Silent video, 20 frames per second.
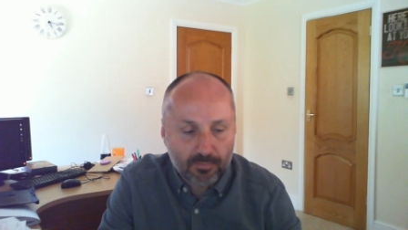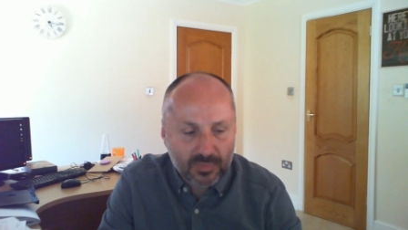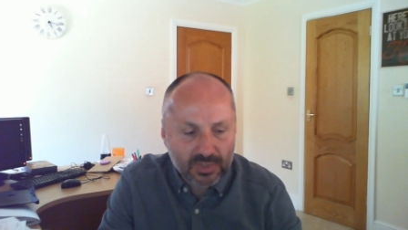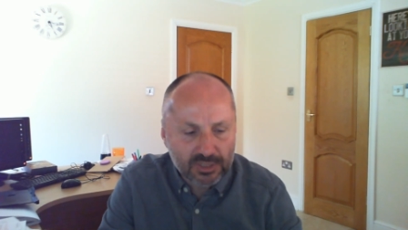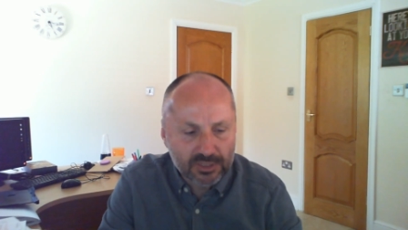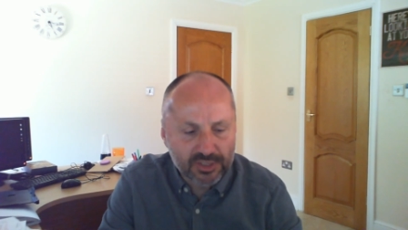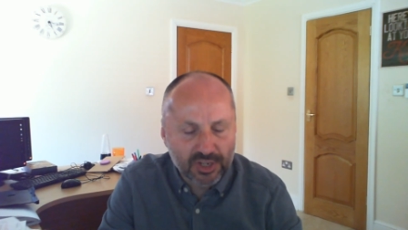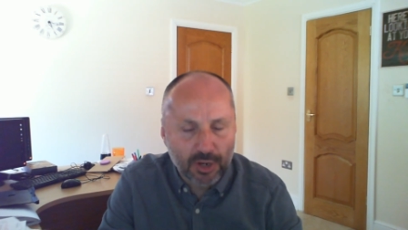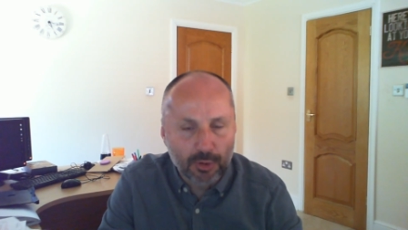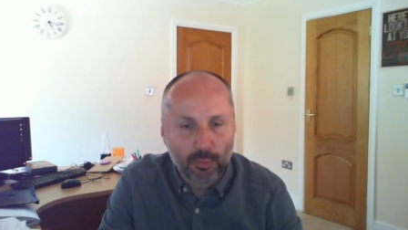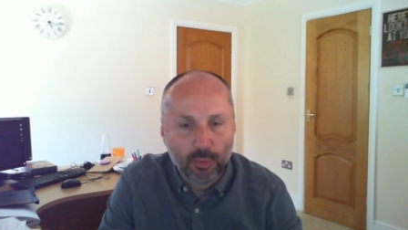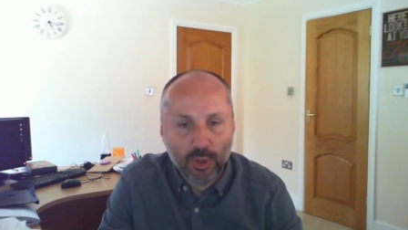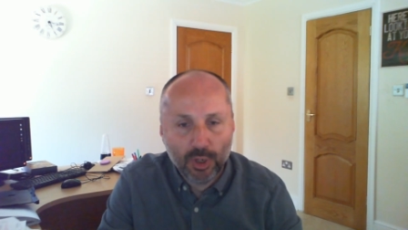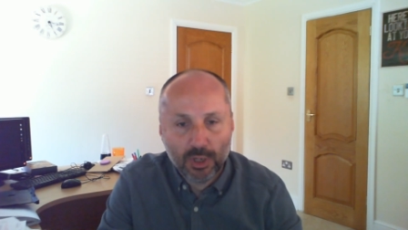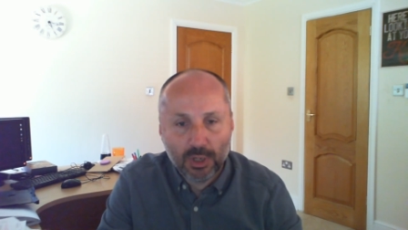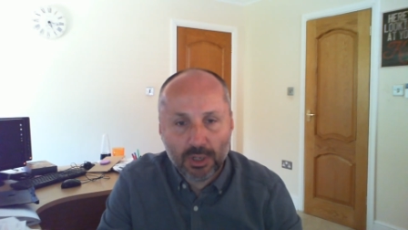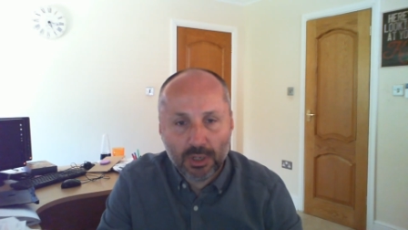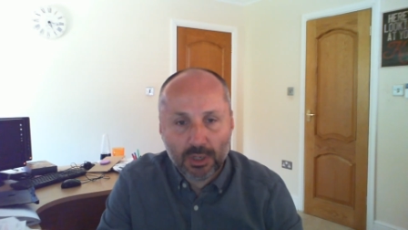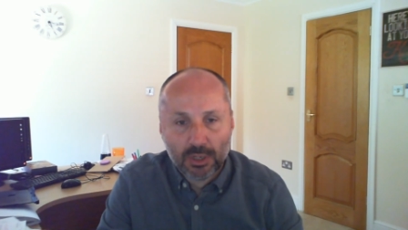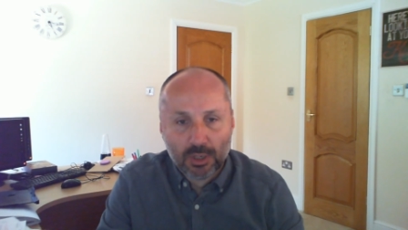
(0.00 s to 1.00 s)
So
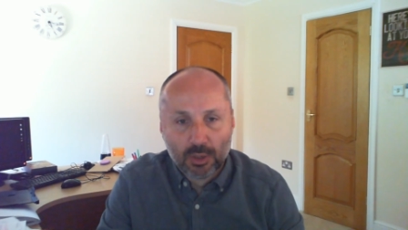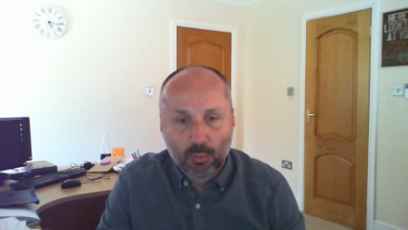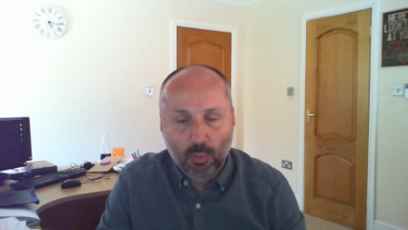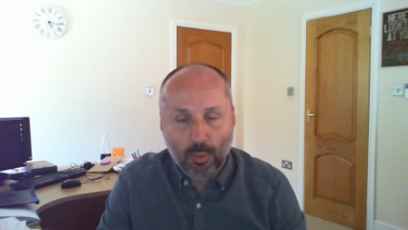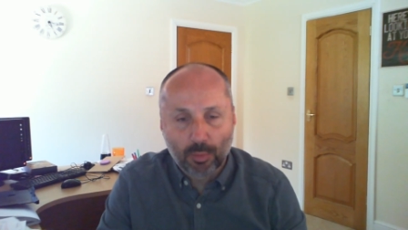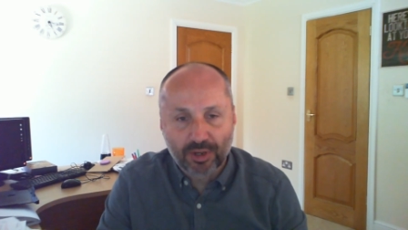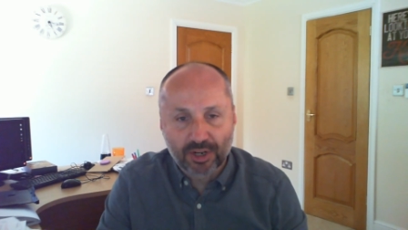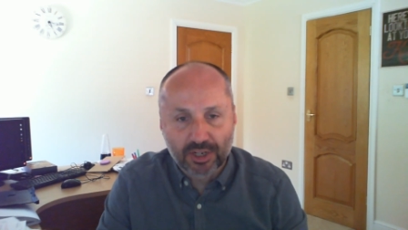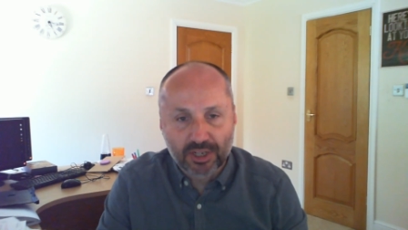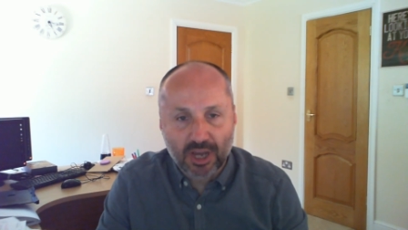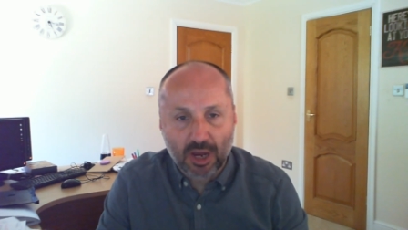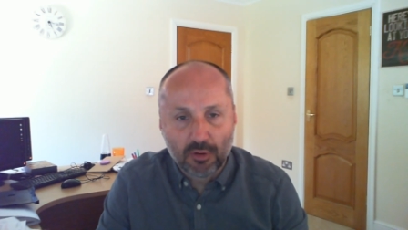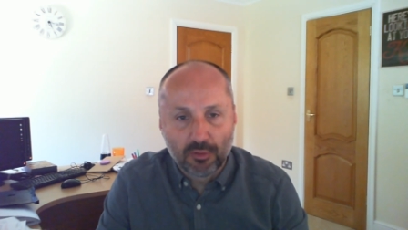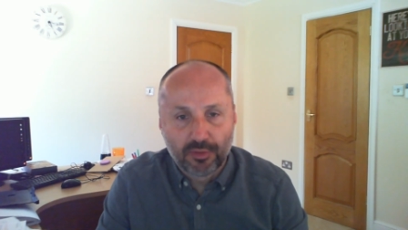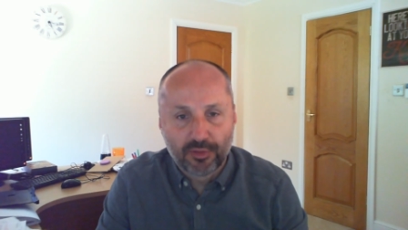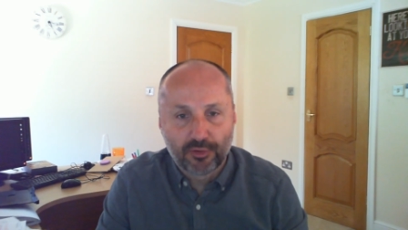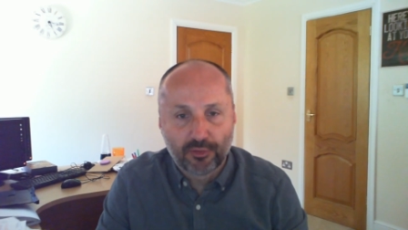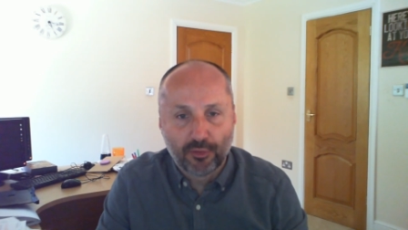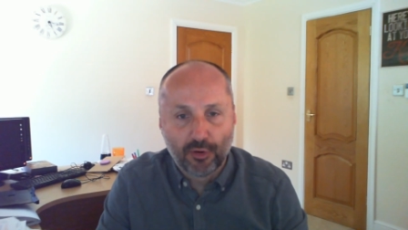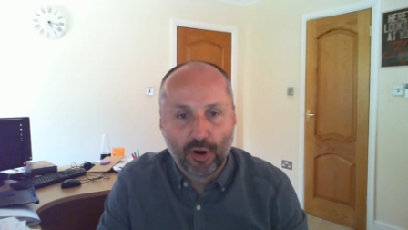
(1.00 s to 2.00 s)
what we're going to go
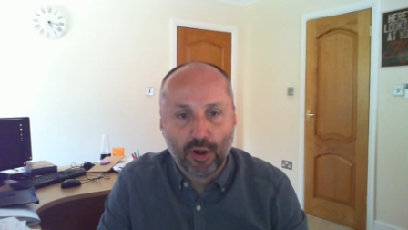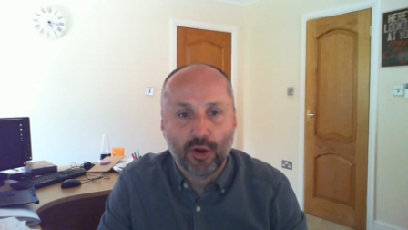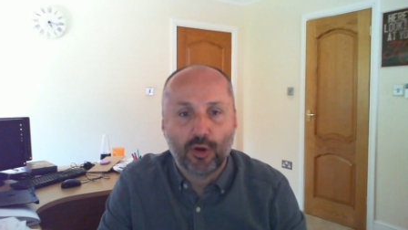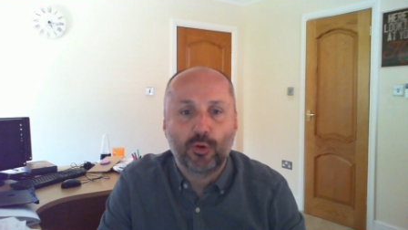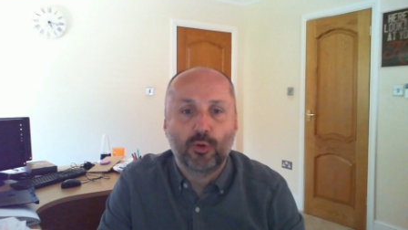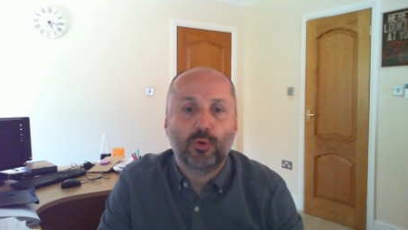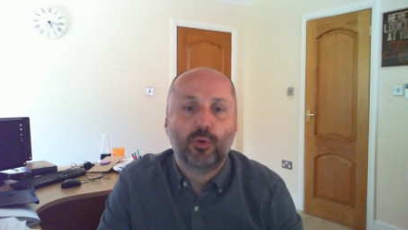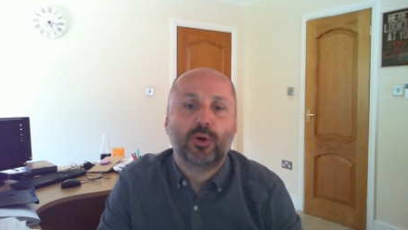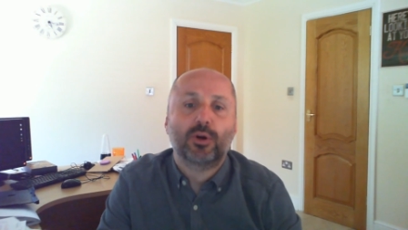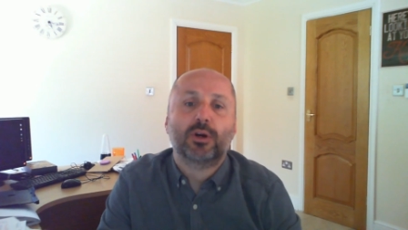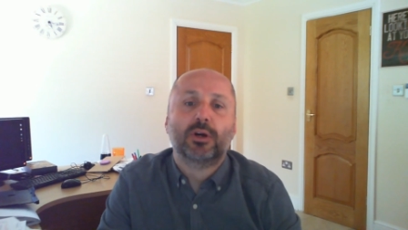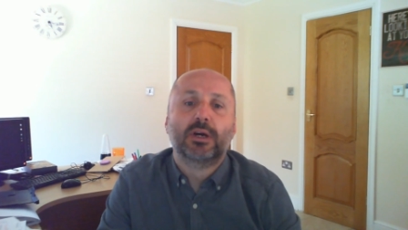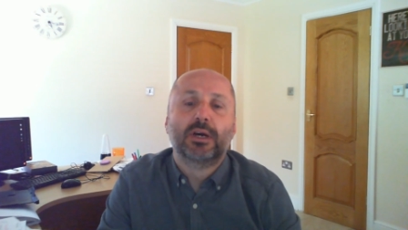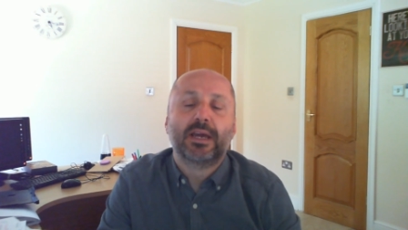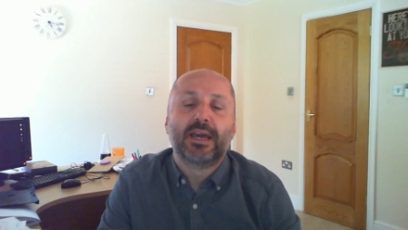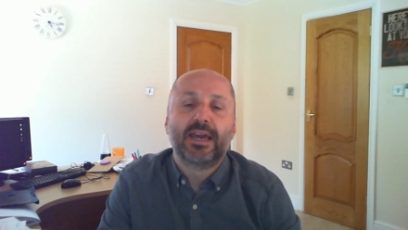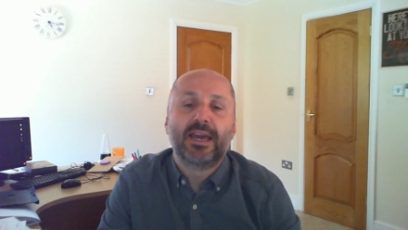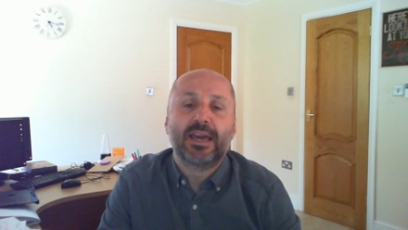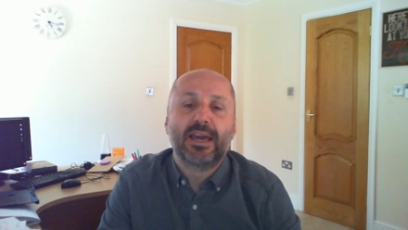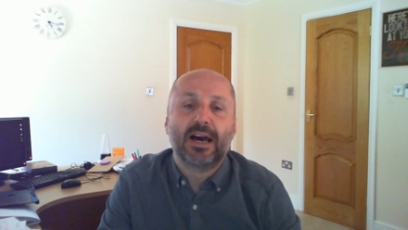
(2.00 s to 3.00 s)
through
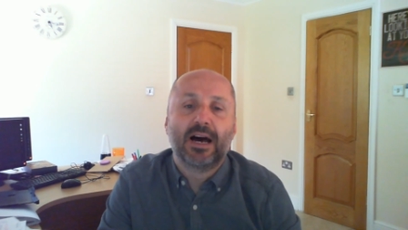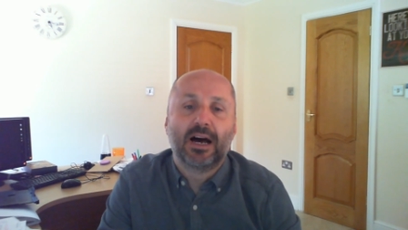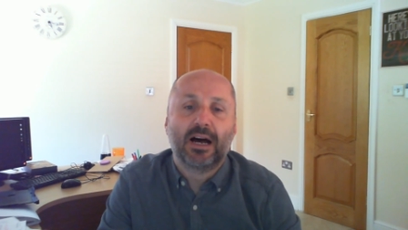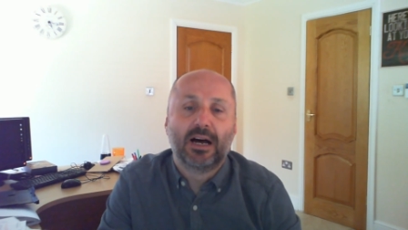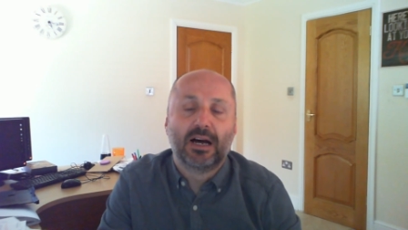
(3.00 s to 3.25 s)
here